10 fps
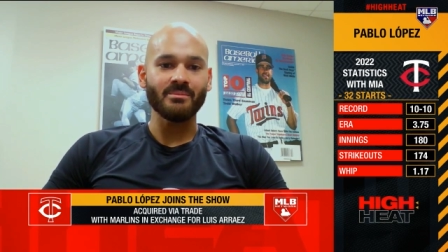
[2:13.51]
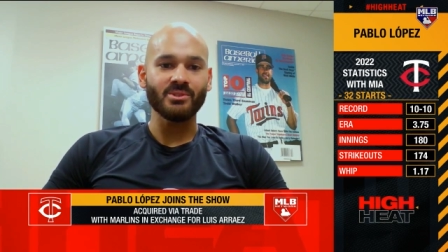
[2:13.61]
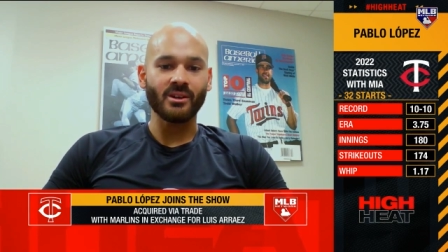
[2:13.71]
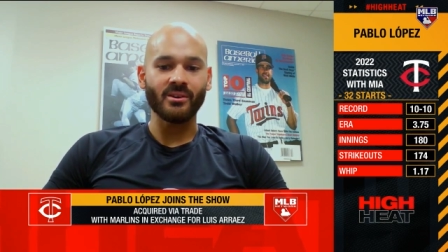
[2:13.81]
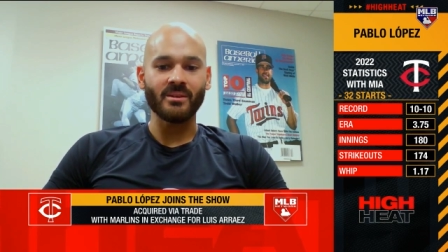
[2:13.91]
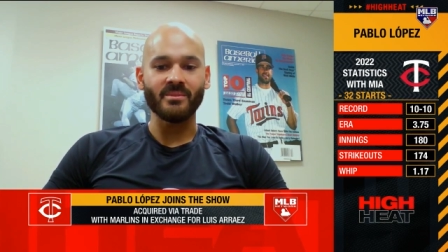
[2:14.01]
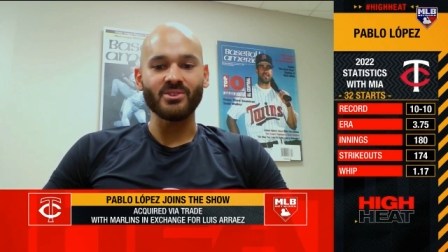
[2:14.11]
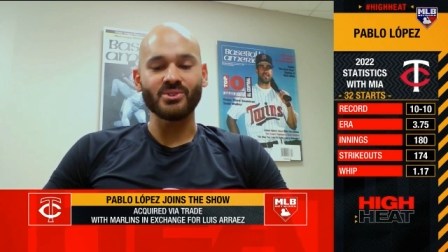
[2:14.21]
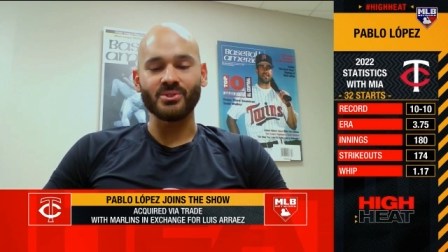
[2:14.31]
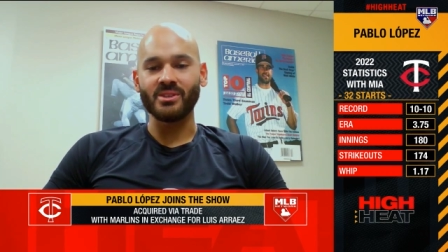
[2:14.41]
so I'm gonna make
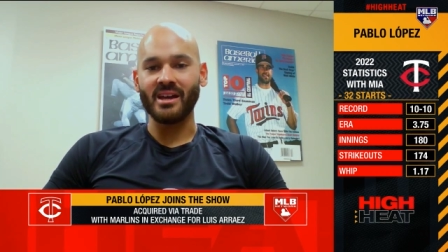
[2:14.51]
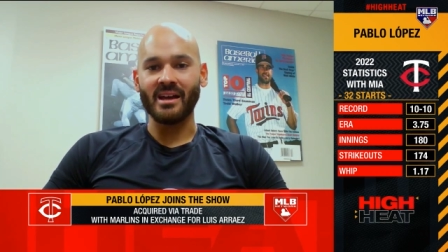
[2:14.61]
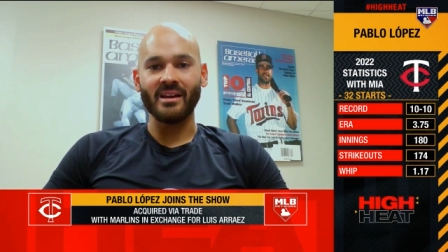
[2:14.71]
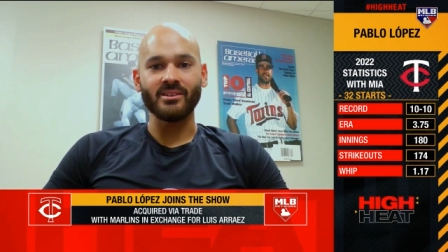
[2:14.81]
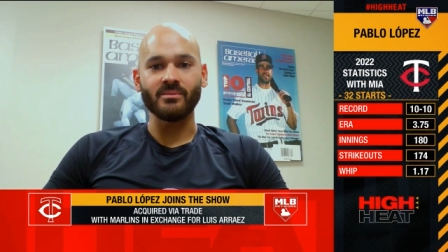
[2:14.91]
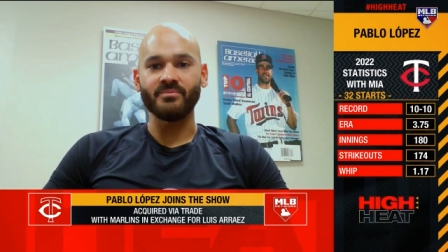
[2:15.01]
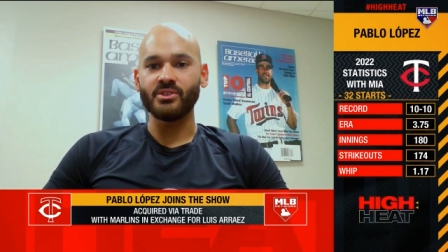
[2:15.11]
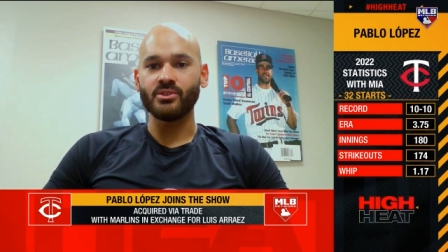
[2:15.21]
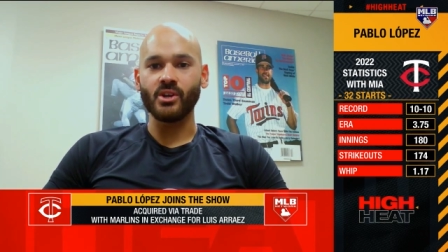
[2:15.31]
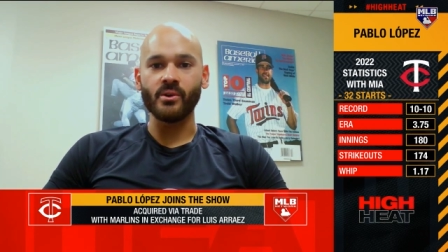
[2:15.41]
sure that I
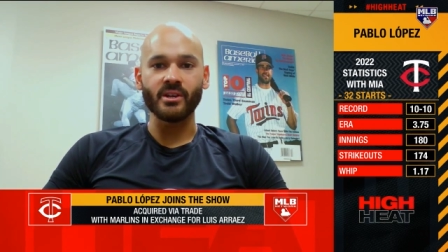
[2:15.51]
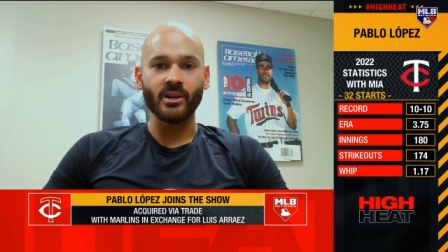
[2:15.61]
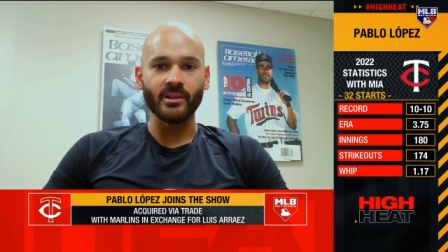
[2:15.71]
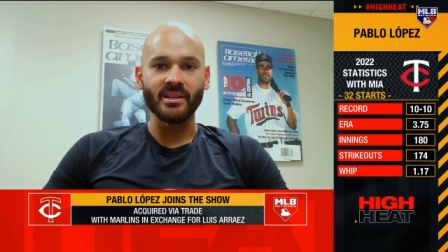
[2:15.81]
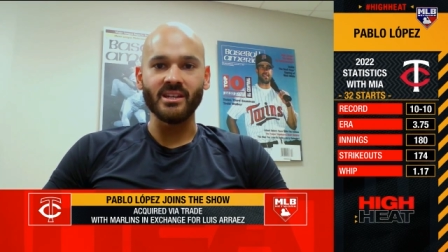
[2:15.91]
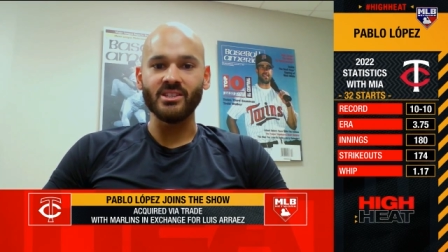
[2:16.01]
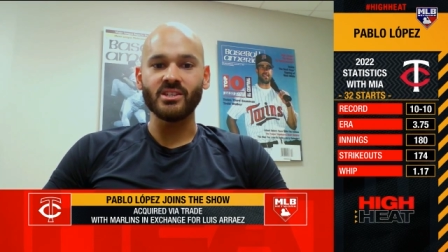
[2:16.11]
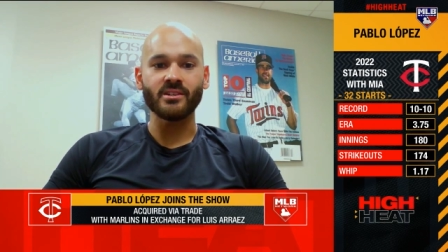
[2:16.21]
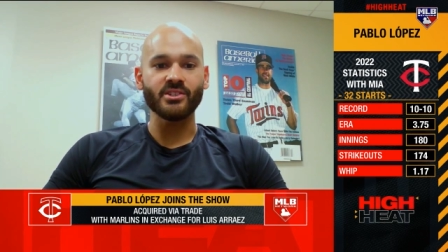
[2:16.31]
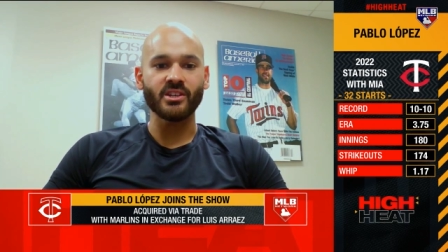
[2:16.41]
soak it all in,
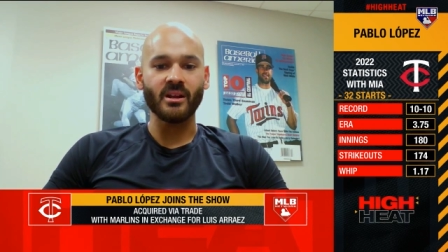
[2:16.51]
cherish it.